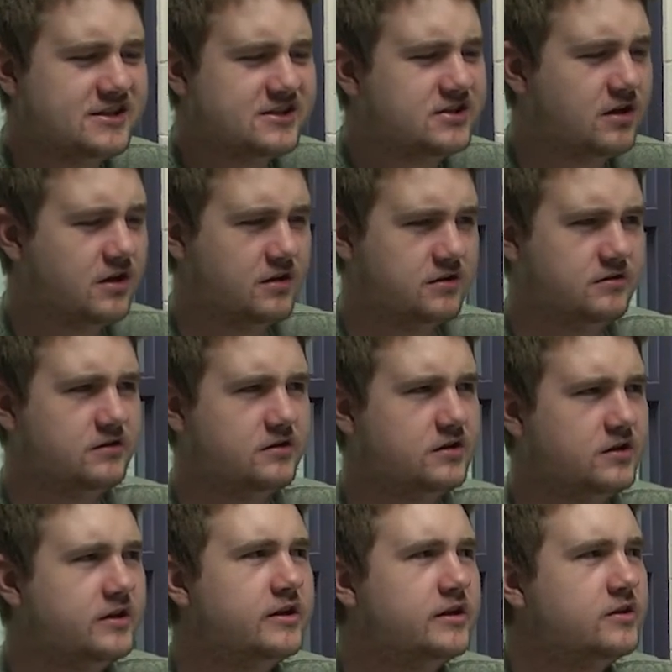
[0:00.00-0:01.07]
In this song.
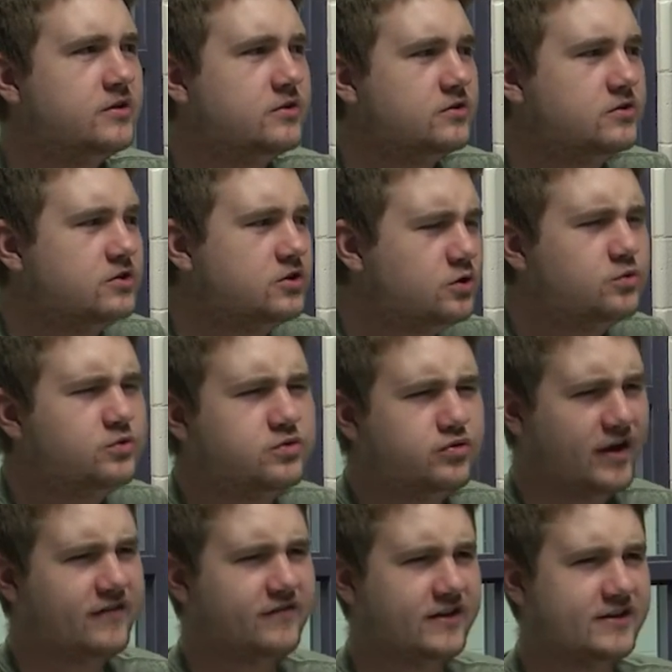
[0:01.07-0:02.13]
You
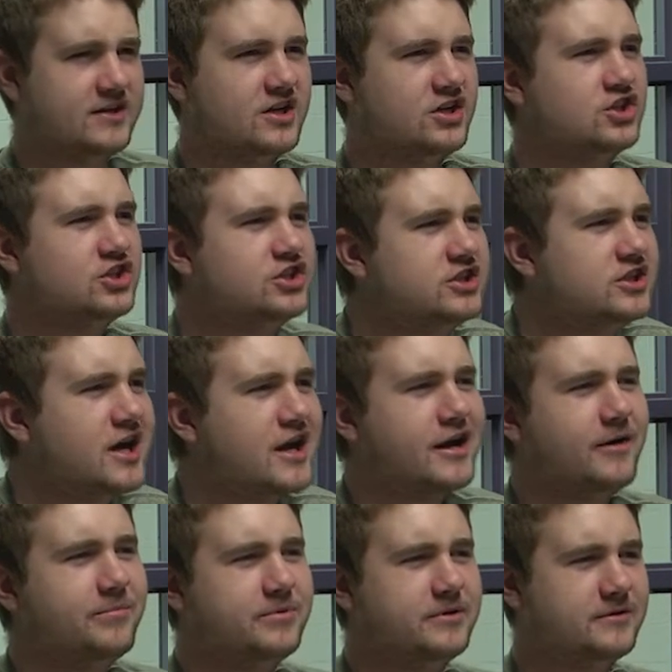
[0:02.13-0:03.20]
crave it. Shut
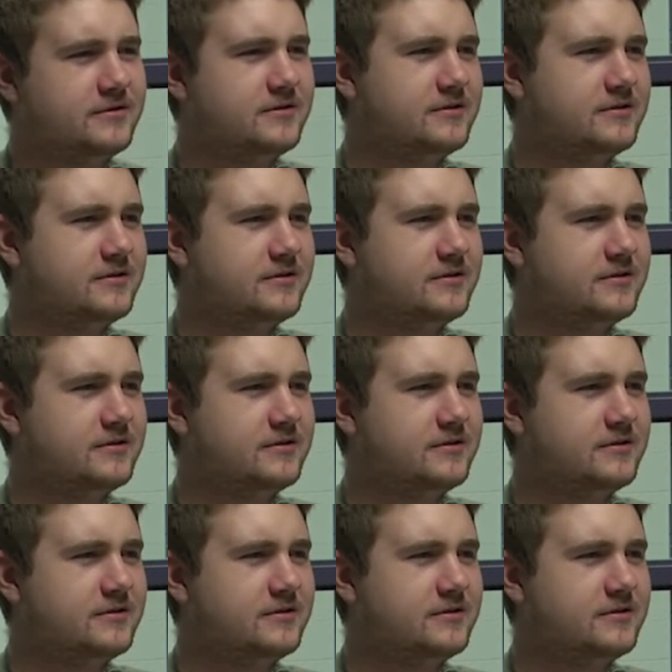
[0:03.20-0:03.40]
up.